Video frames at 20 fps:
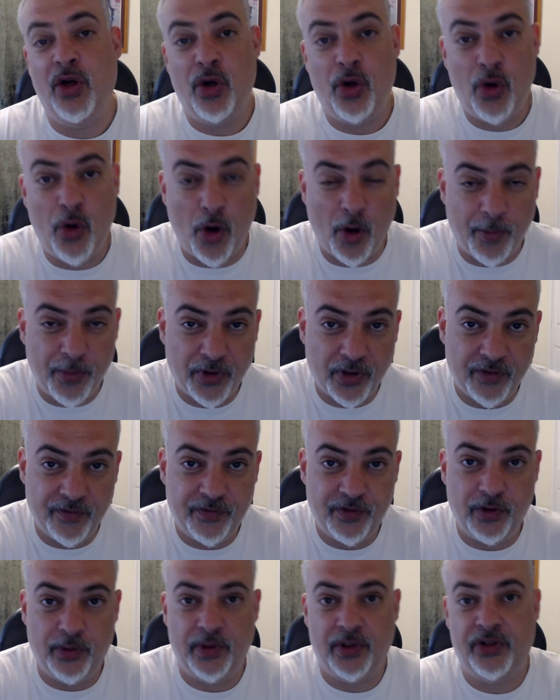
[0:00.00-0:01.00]
corporate
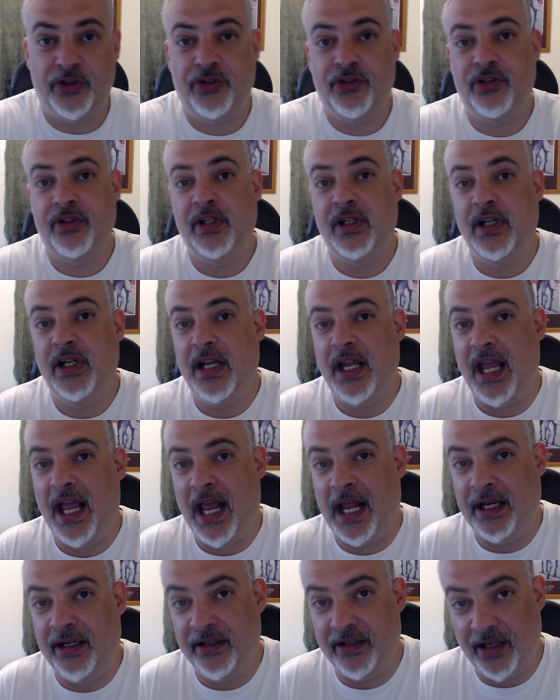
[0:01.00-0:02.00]
influence
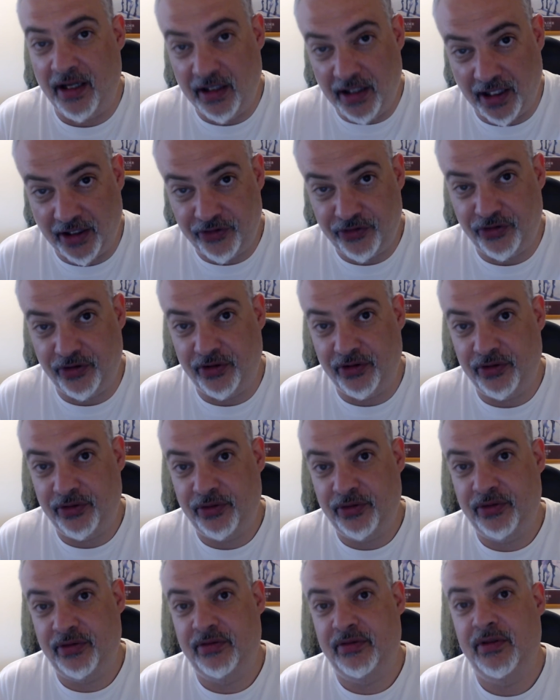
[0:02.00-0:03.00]
and elections.
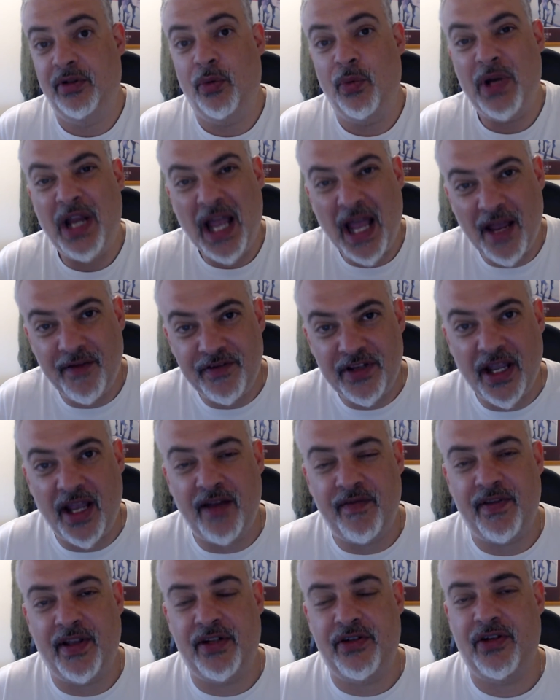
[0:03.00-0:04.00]
We have to
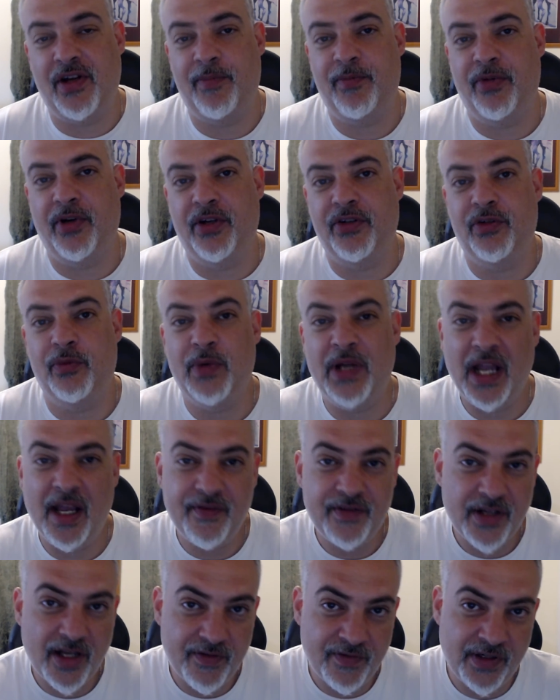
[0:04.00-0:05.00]
have that separation. We
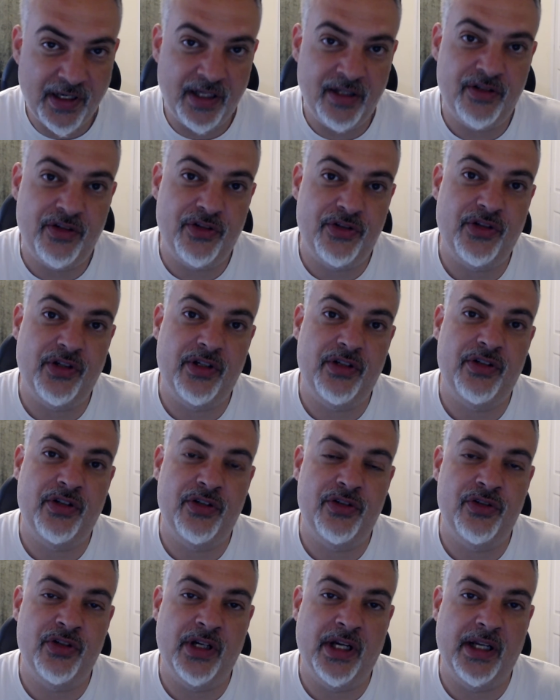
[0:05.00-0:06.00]
have to have an end to
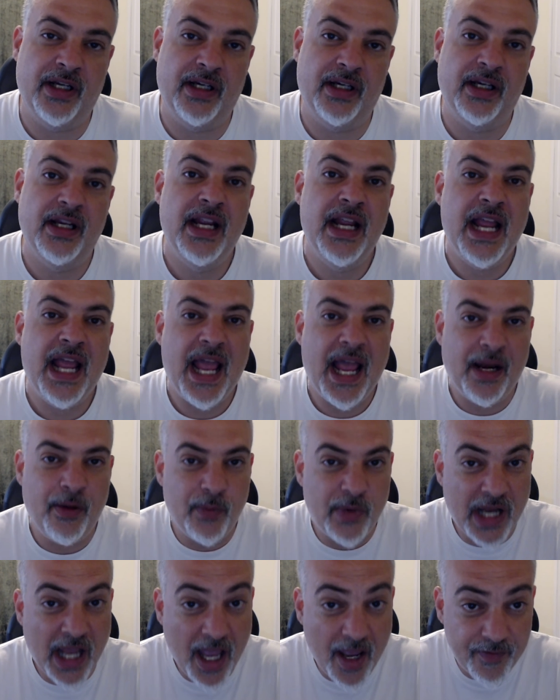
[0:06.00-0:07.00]
Citizens United. And
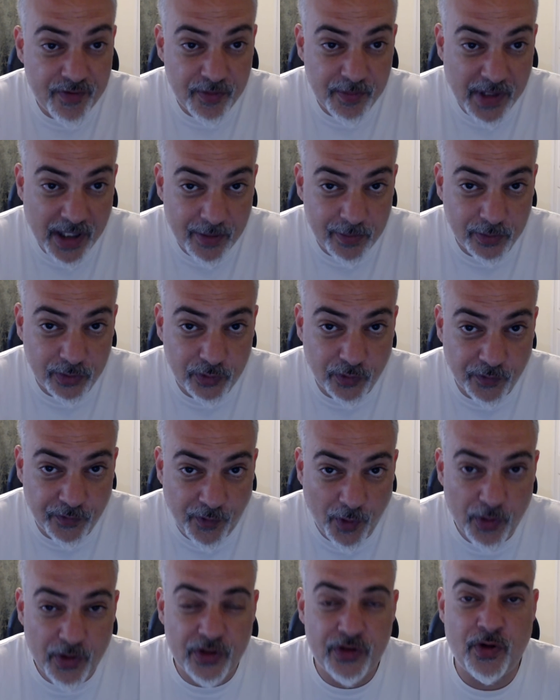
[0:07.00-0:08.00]
we have to be able to
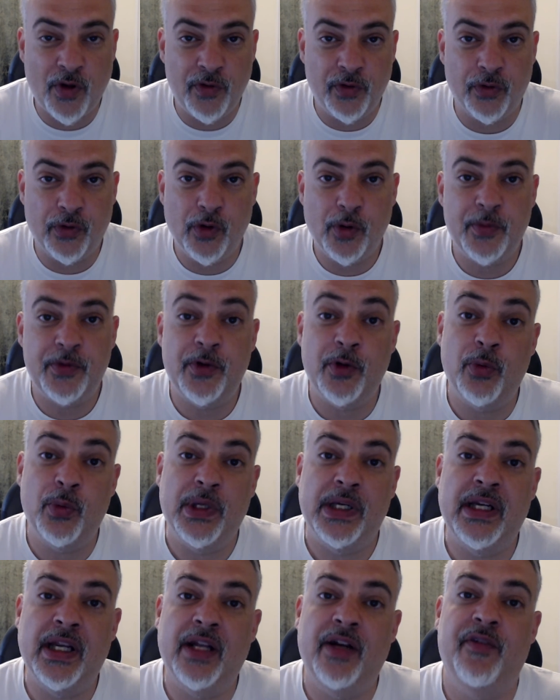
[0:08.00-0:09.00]
focus on the groups that
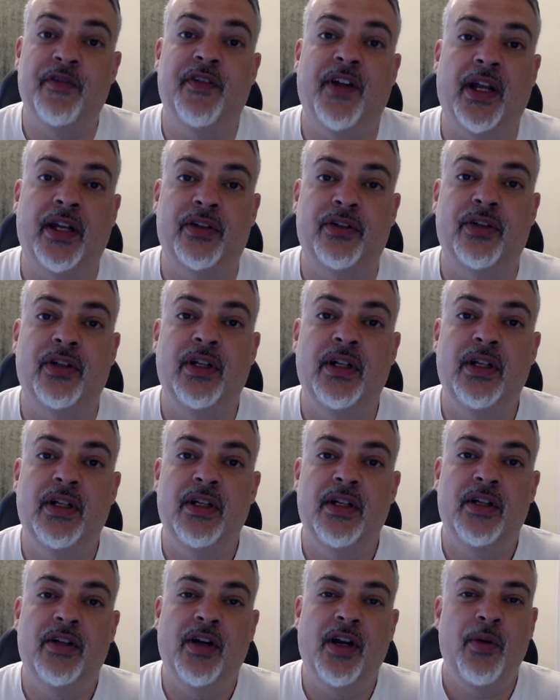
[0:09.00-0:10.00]
we can affect.
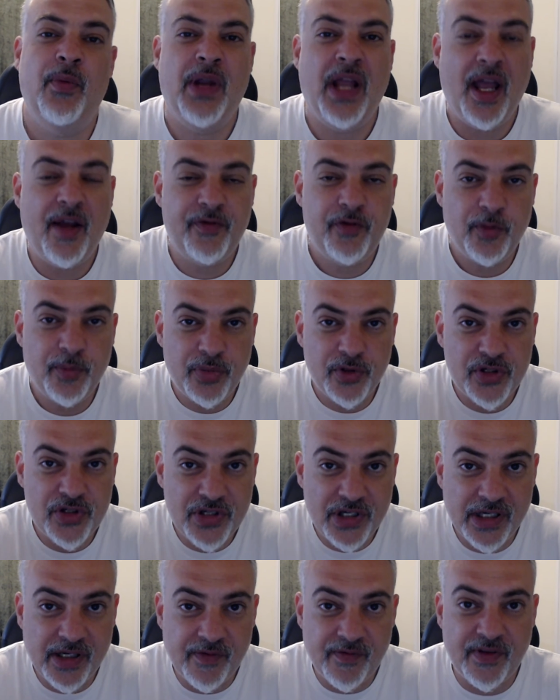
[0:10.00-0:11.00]
Right? We have to
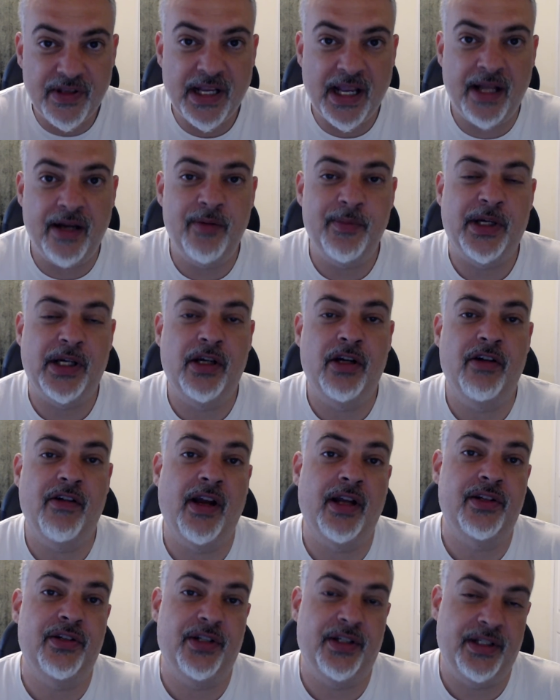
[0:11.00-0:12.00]
perceive the enemy
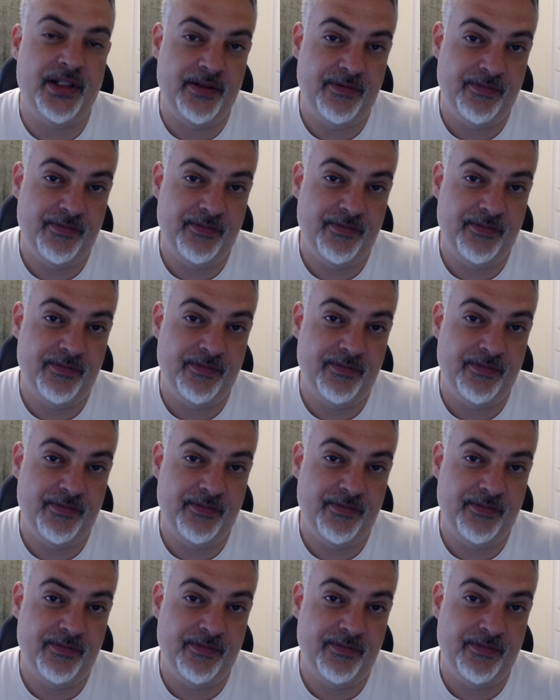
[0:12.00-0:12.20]
correctly.